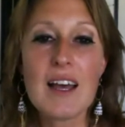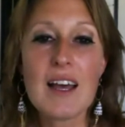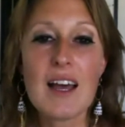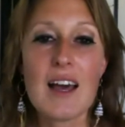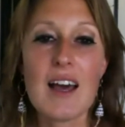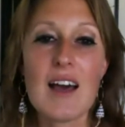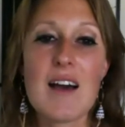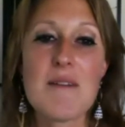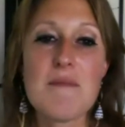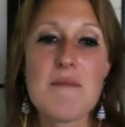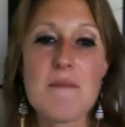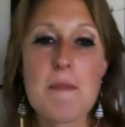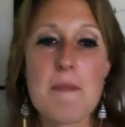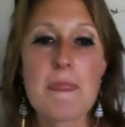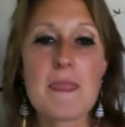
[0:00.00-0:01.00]

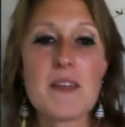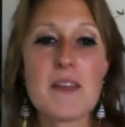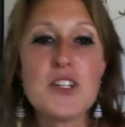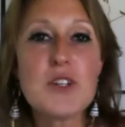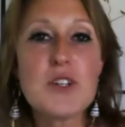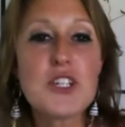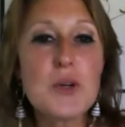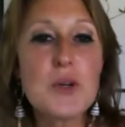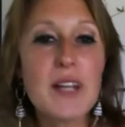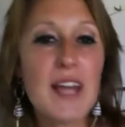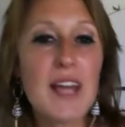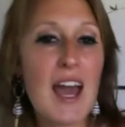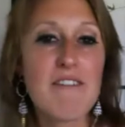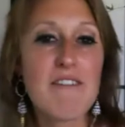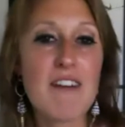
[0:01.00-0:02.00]
um, do a two and a
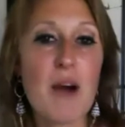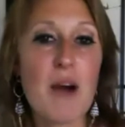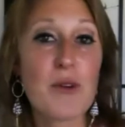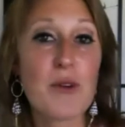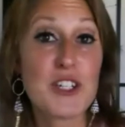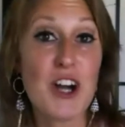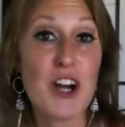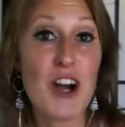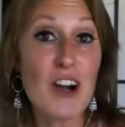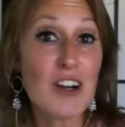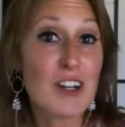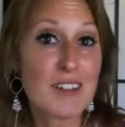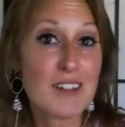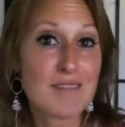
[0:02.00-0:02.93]
half hour talk.